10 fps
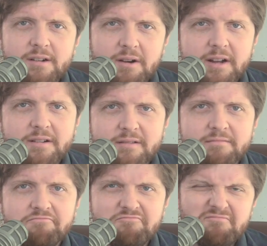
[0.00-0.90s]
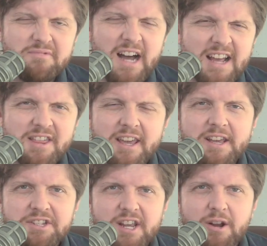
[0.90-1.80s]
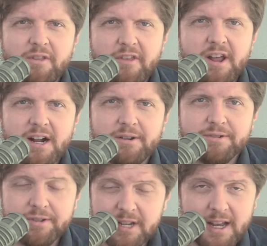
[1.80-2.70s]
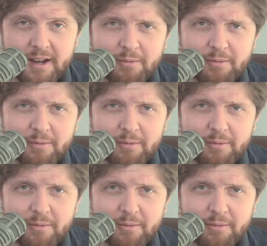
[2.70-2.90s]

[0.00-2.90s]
Right. I think he's sicker than the doctors are saying.